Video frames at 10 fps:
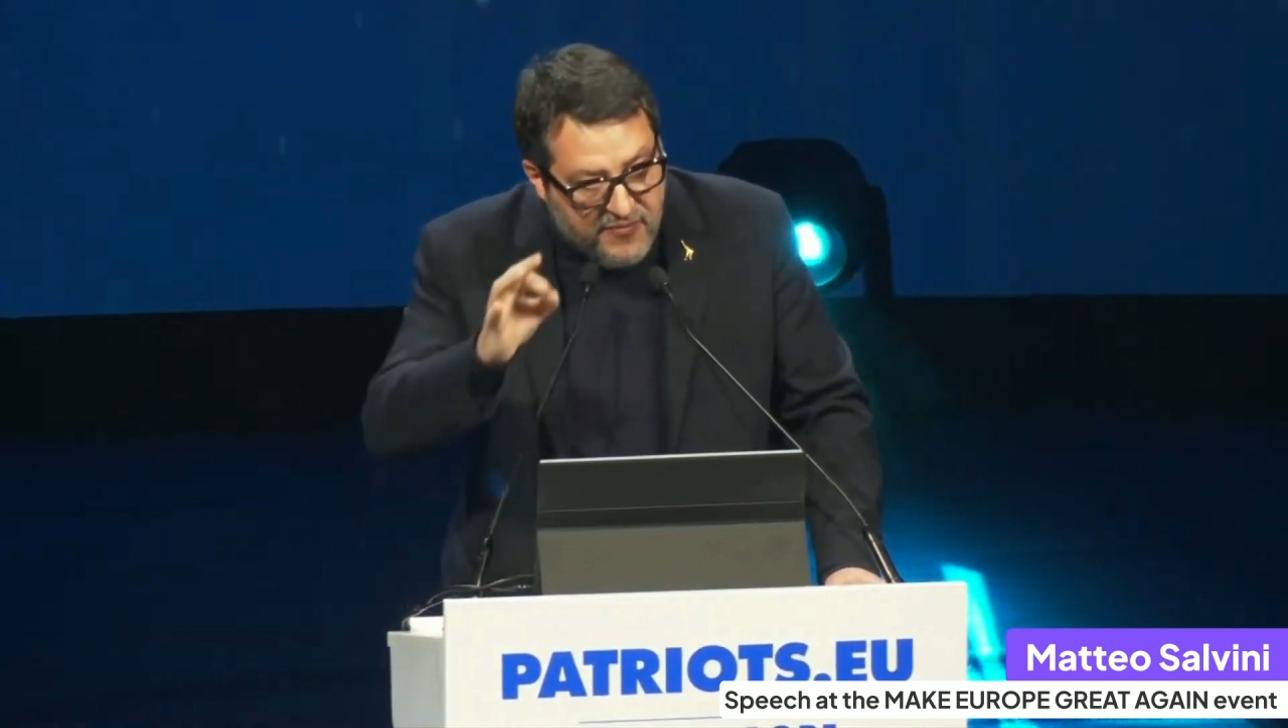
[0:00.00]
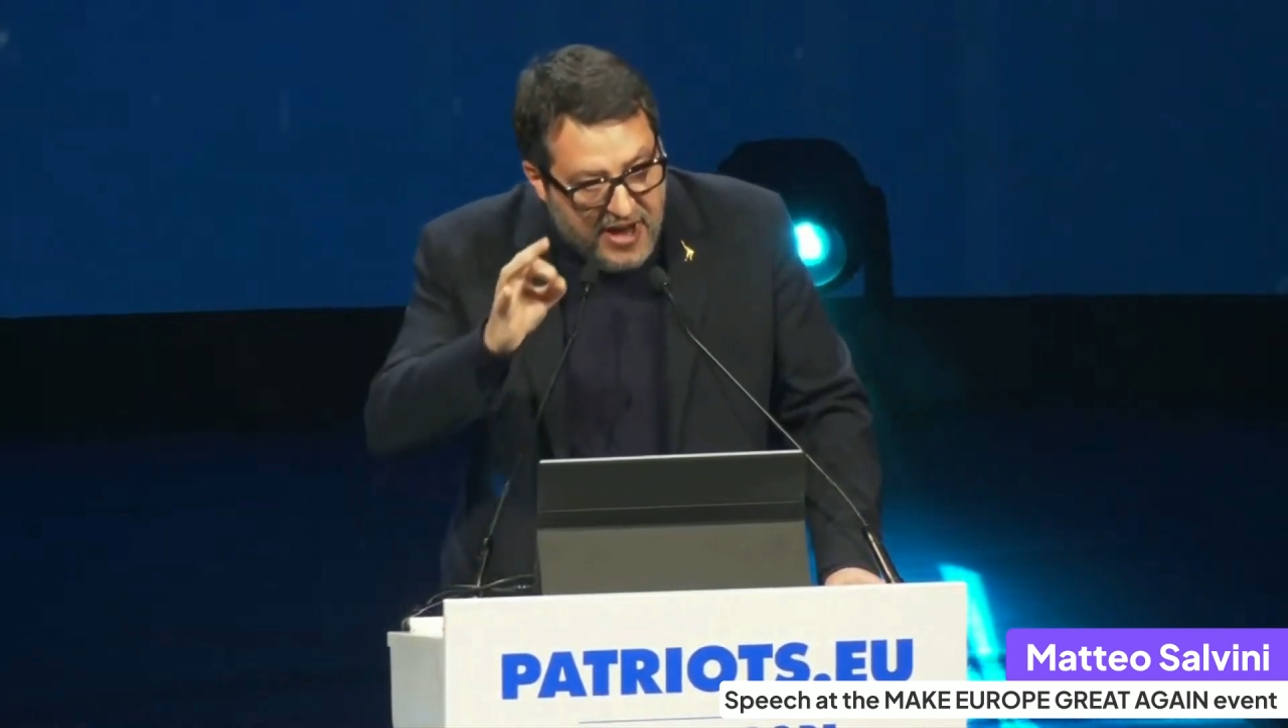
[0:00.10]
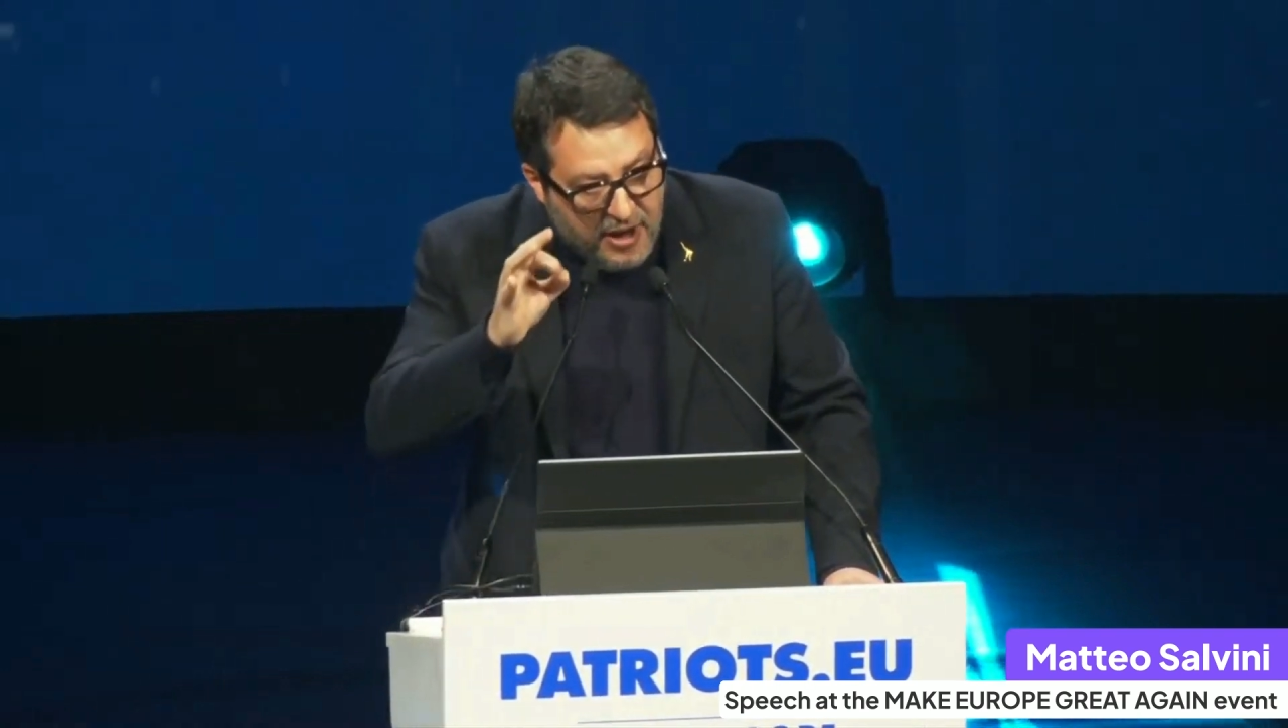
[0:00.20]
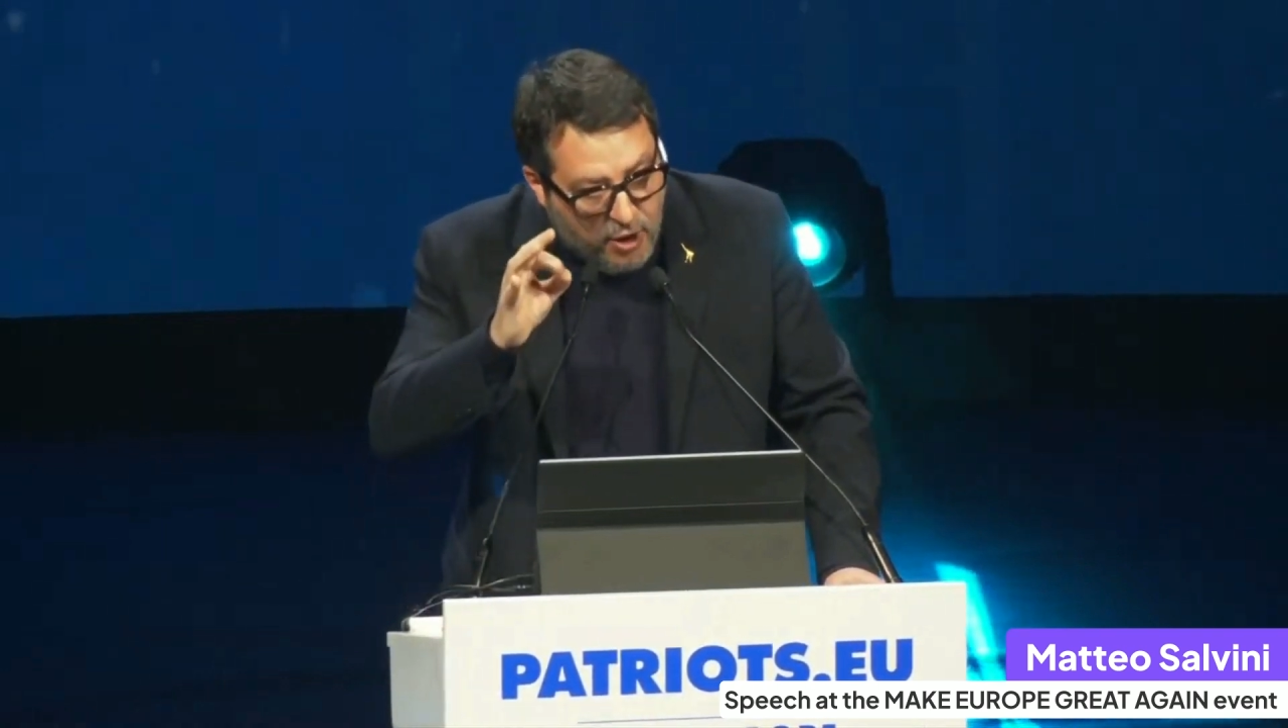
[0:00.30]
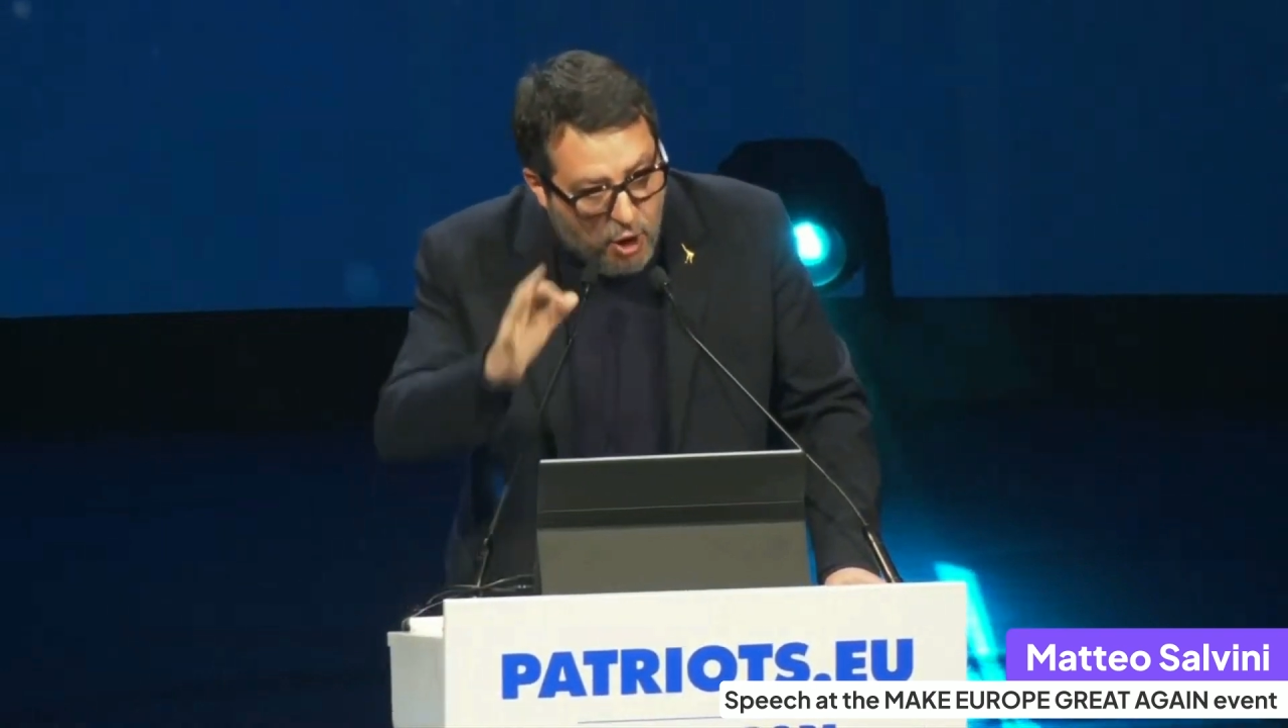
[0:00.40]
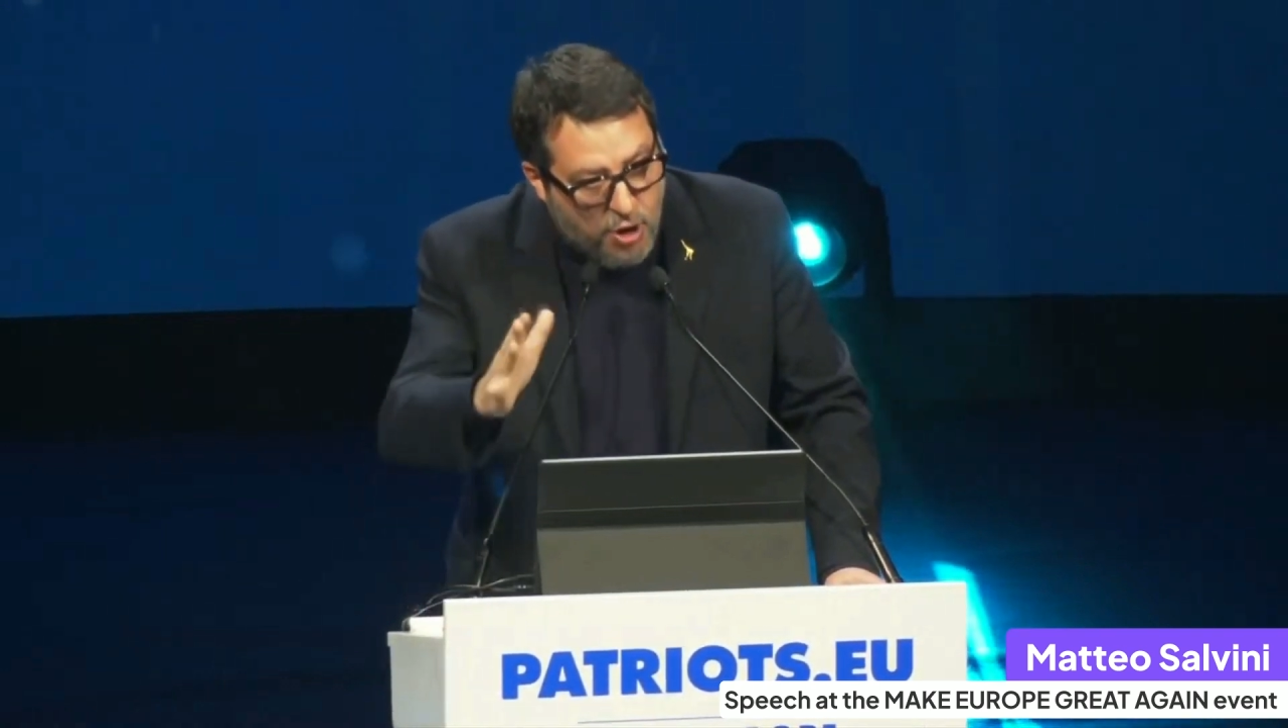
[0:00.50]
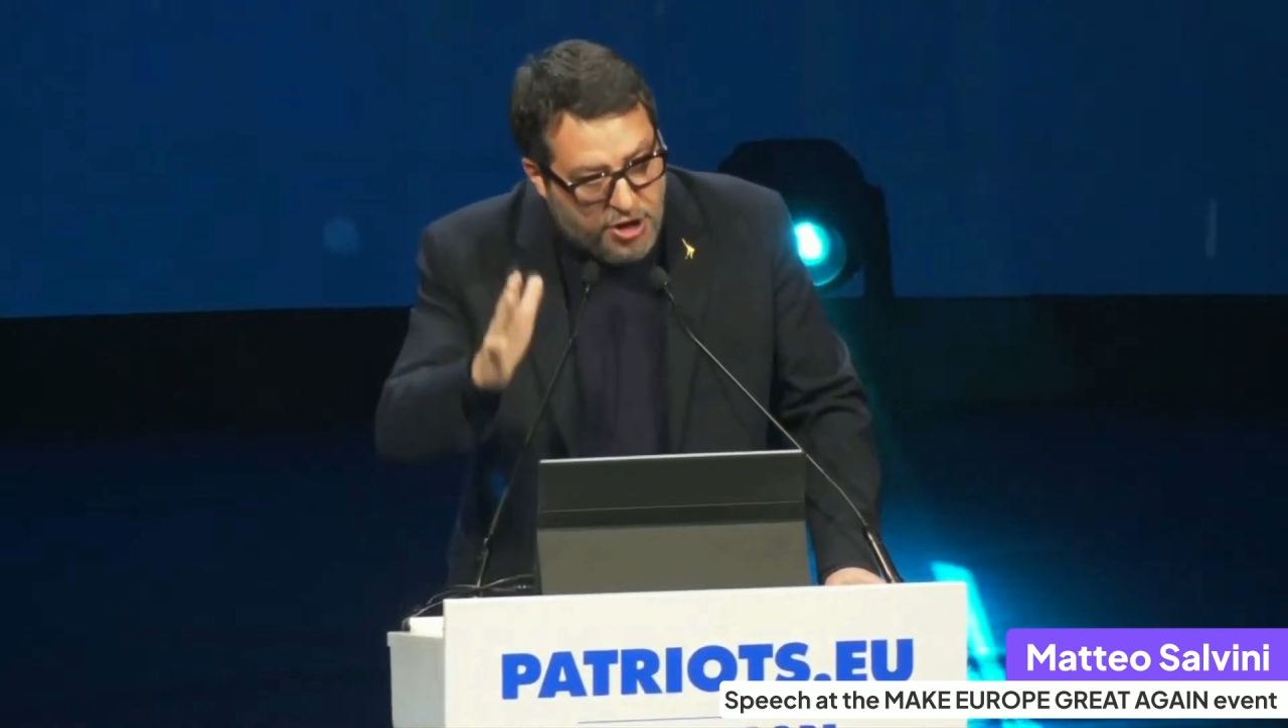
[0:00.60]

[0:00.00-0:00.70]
gentlemen